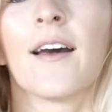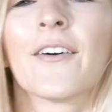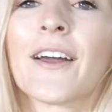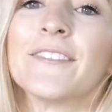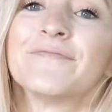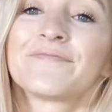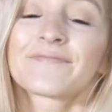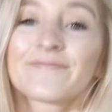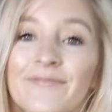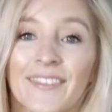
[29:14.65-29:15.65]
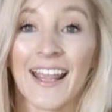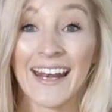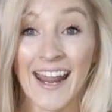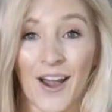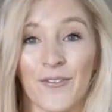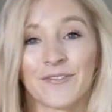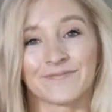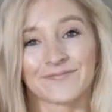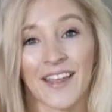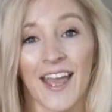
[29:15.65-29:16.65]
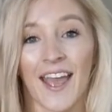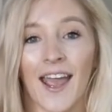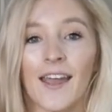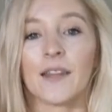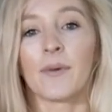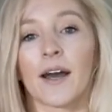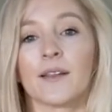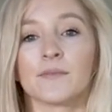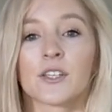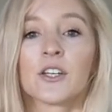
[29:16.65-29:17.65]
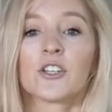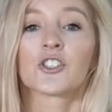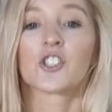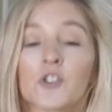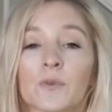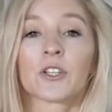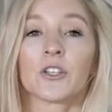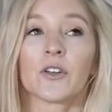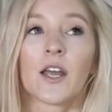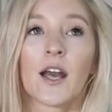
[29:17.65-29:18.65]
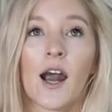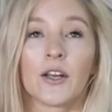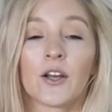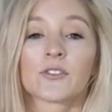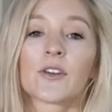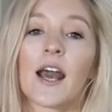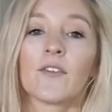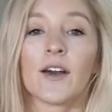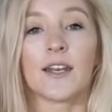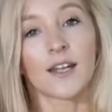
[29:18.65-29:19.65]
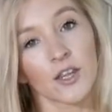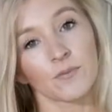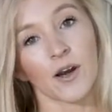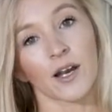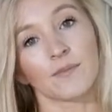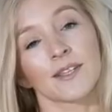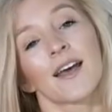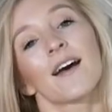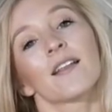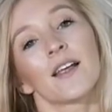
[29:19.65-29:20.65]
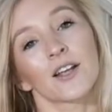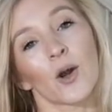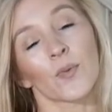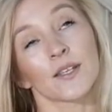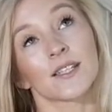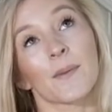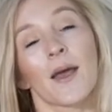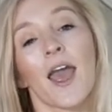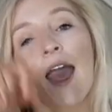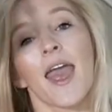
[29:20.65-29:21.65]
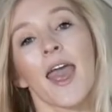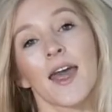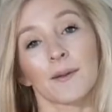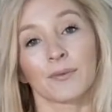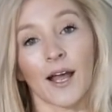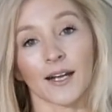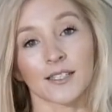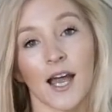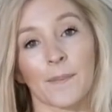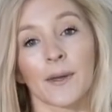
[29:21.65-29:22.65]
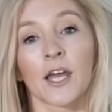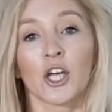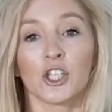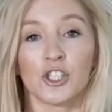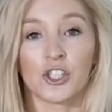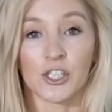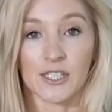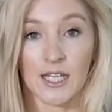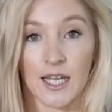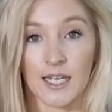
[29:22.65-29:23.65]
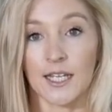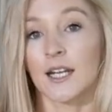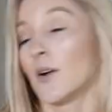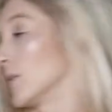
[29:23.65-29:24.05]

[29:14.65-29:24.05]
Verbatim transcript: Okay, now, and the bottoms, super cute. And I also have another bottoms that can go with this top and a black top just like it.